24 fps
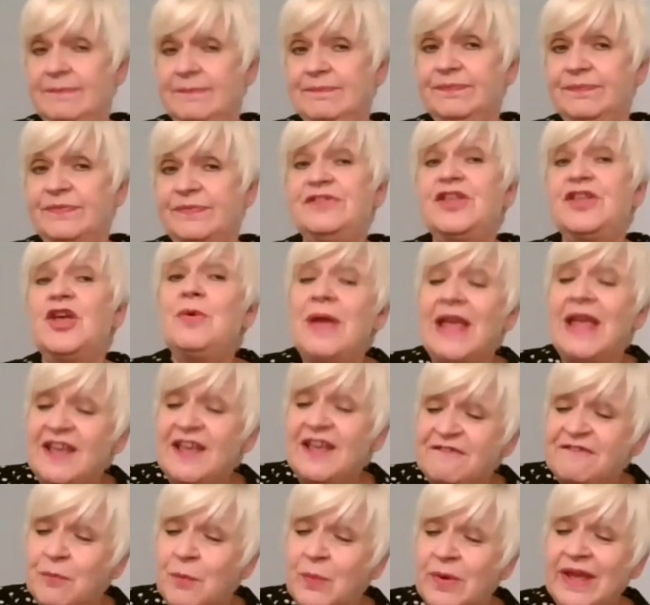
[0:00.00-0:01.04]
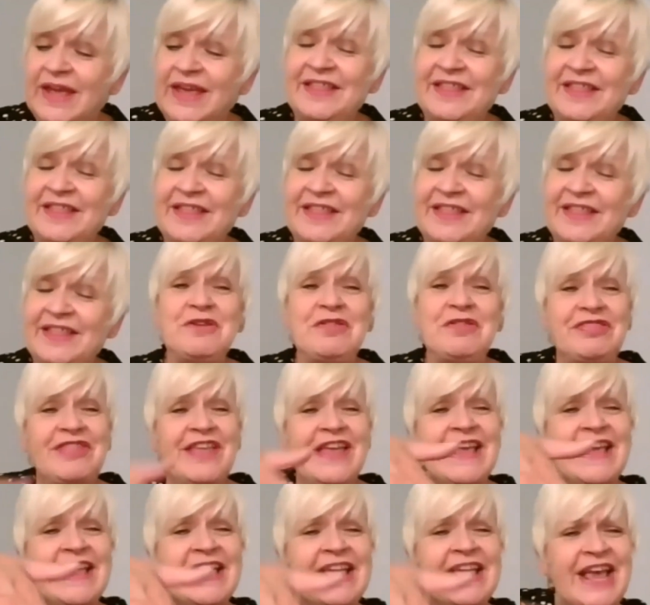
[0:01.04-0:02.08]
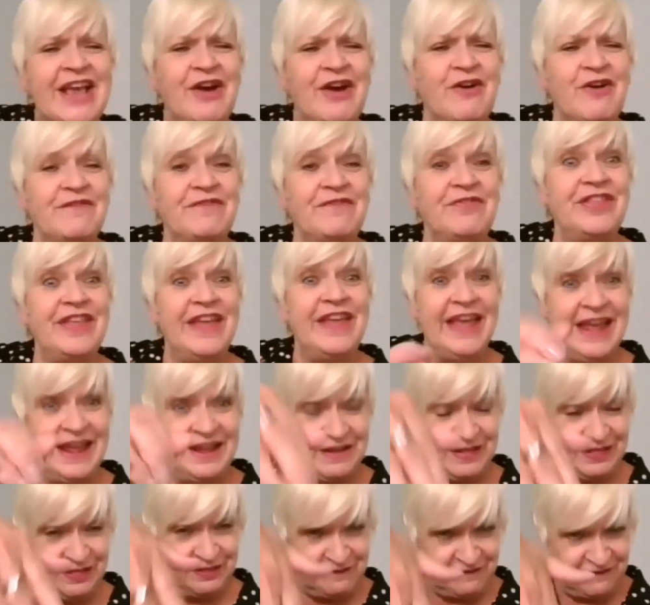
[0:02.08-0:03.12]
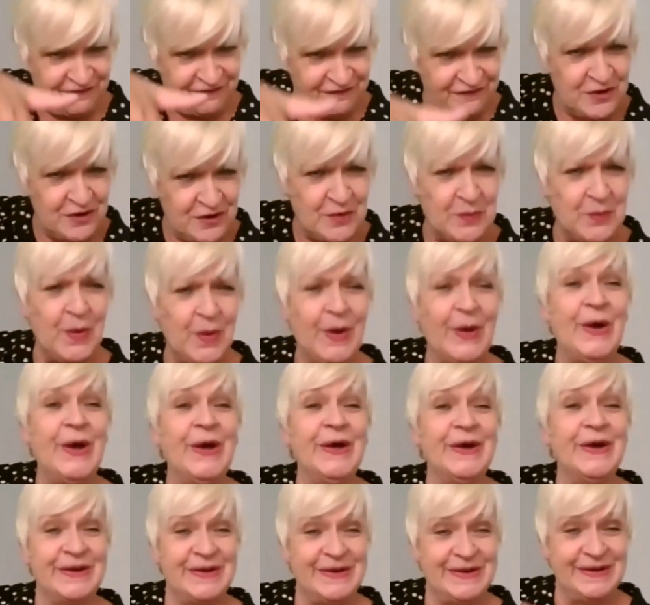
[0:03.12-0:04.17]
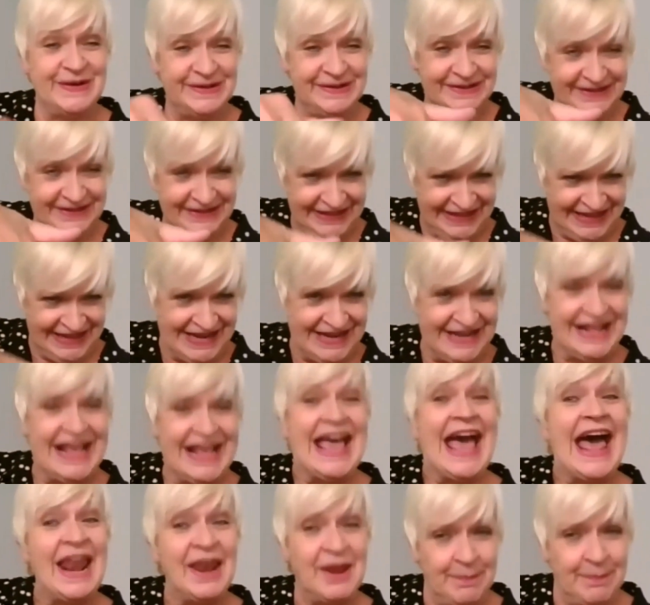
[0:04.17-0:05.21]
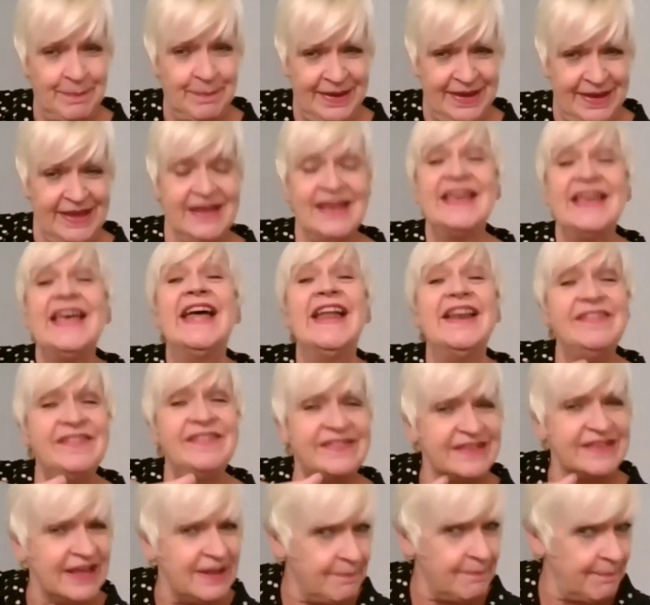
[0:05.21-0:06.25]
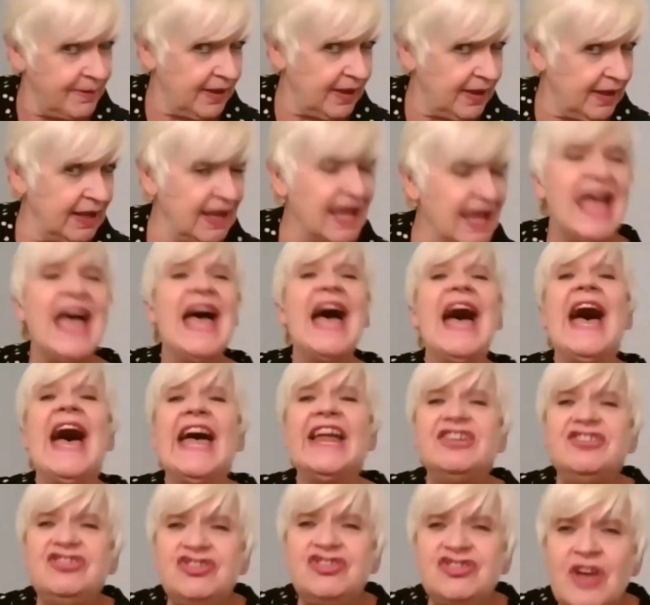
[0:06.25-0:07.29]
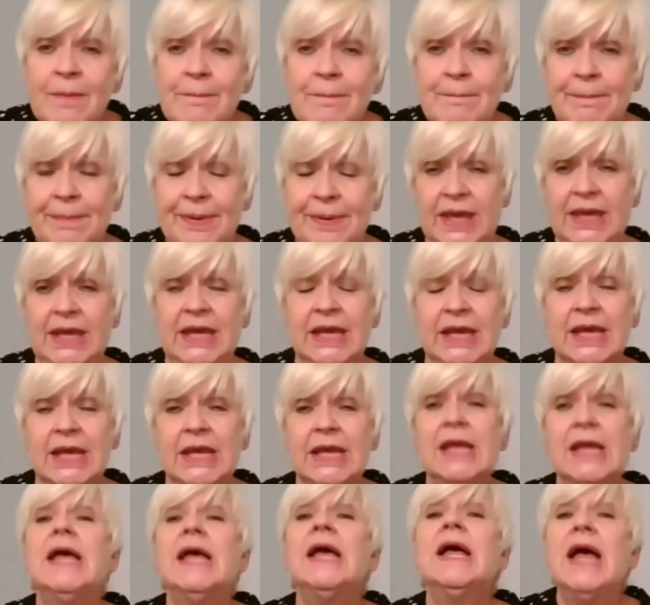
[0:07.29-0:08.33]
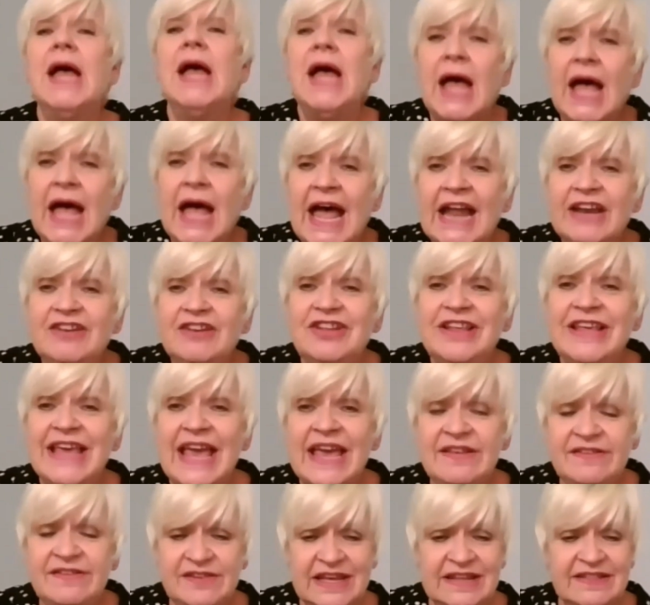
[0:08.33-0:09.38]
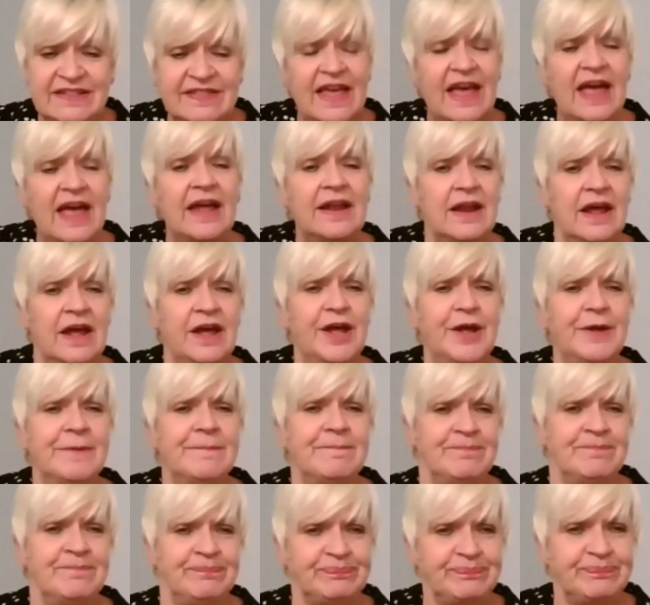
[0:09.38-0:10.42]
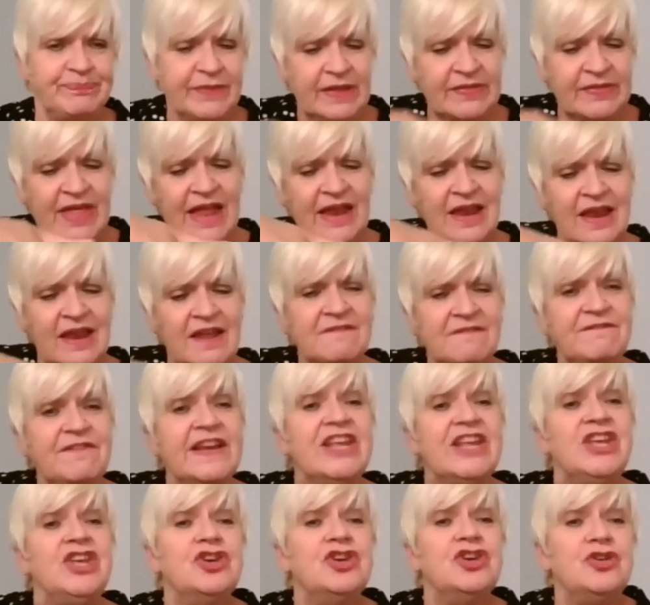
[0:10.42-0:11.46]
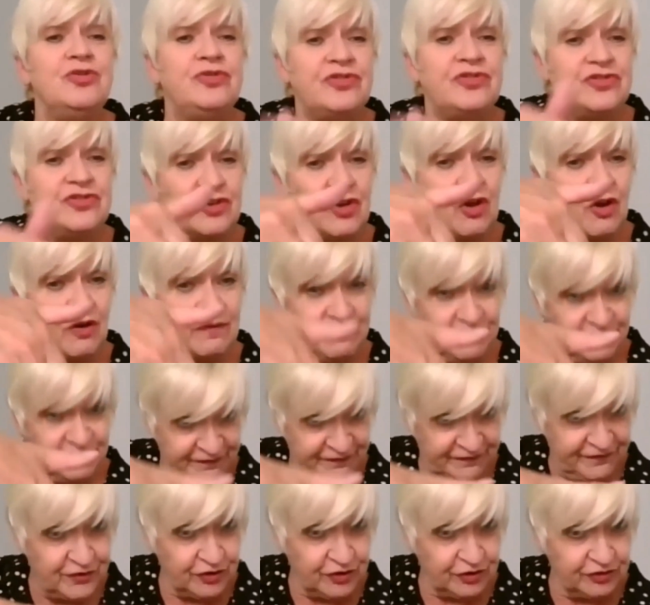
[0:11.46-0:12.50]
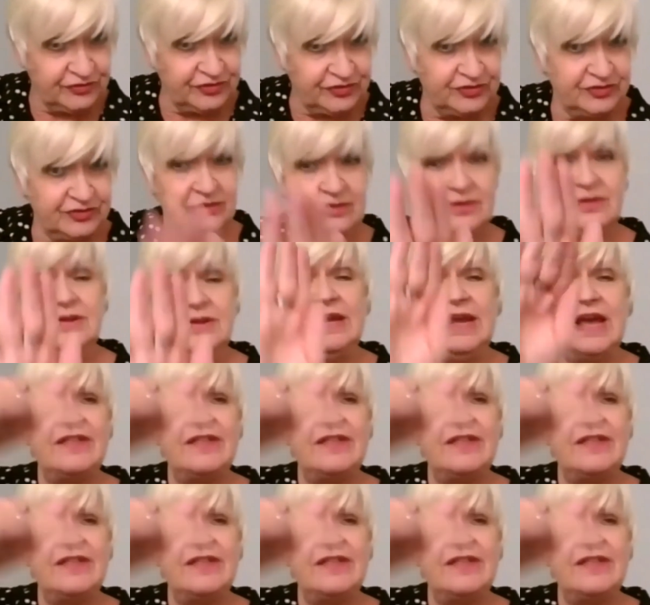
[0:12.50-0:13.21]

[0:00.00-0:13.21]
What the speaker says: So if you're thinking of the footwork in galloping and skipping and jumping and getting that that lovely use of the foot, yeah, I